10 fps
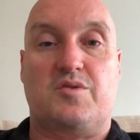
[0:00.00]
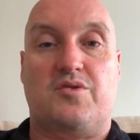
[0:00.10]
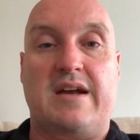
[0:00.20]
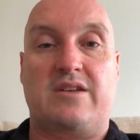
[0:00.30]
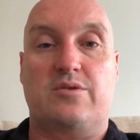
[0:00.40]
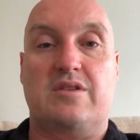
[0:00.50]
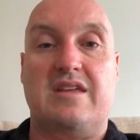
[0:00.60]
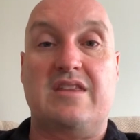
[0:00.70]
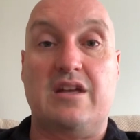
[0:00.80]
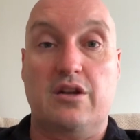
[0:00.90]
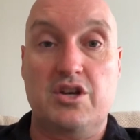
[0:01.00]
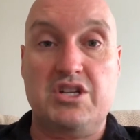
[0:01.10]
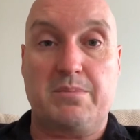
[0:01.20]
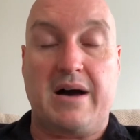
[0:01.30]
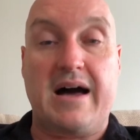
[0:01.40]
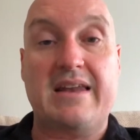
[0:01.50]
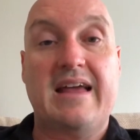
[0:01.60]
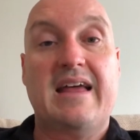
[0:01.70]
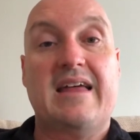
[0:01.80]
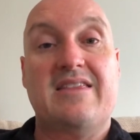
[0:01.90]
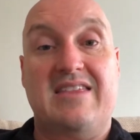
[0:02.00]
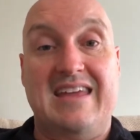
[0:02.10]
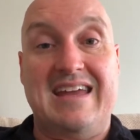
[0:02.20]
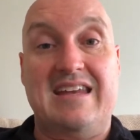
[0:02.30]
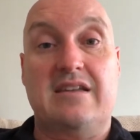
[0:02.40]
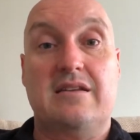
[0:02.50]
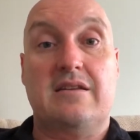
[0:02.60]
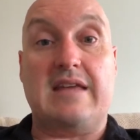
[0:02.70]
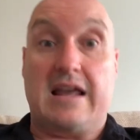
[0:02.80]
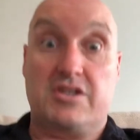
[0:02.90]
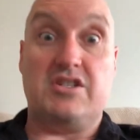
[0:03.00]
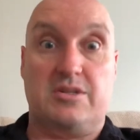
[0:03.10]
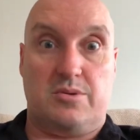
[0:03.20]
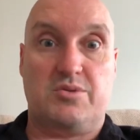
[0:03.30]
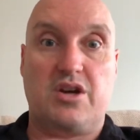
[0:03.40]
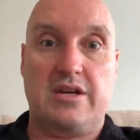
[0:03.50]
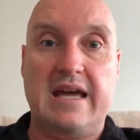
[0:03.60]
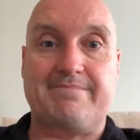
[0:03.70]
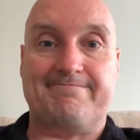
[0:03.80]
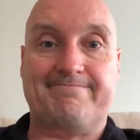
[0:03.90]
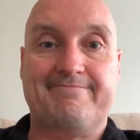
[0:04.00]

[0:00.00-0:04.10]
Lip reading: to react to it than the allergic part, then the allergy symptoms go down.